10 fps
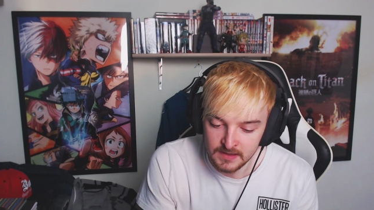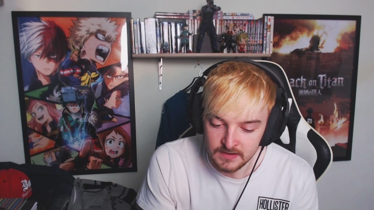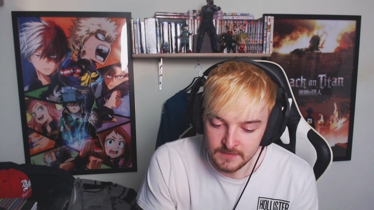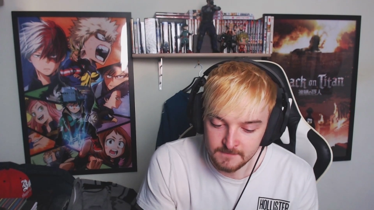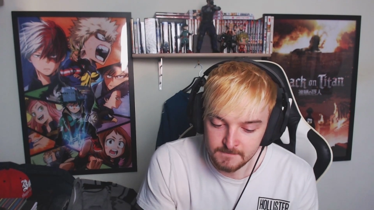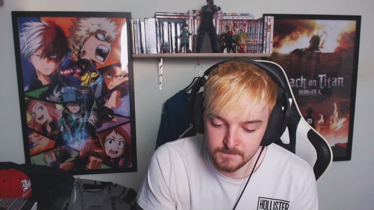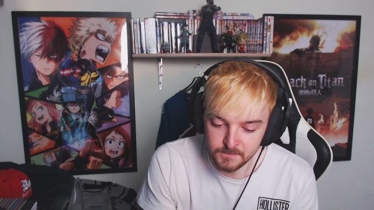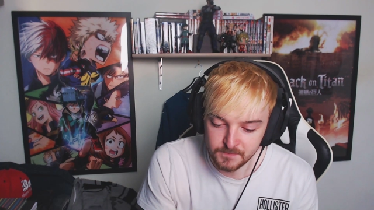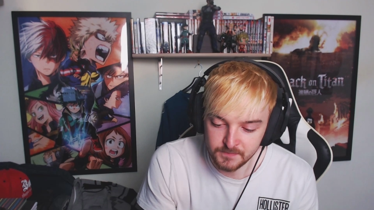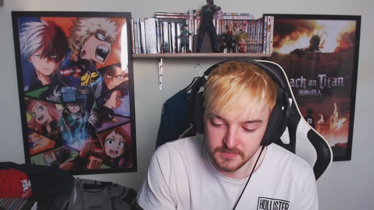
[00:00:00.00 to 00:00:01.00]

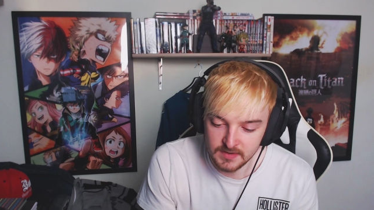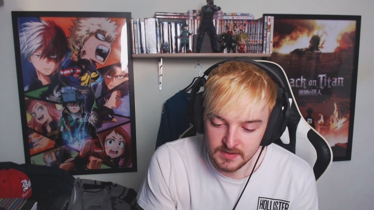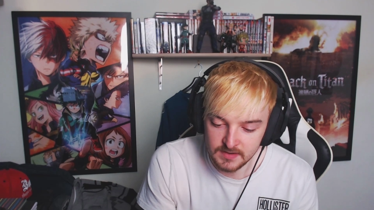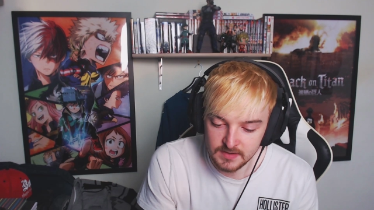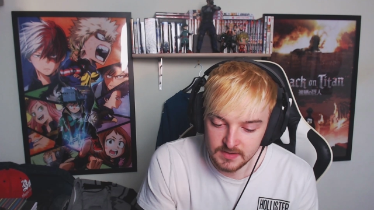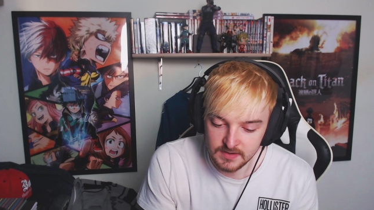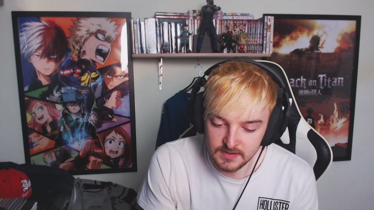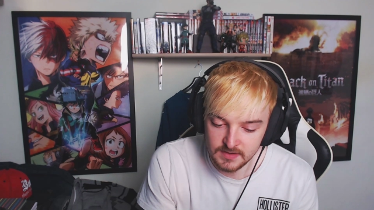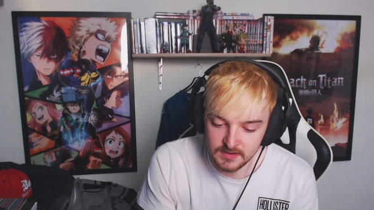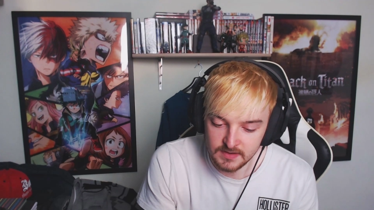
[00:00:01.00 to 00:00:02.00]

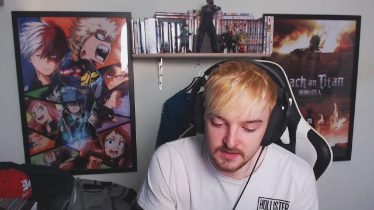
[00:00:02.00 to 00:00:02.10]
[no speech]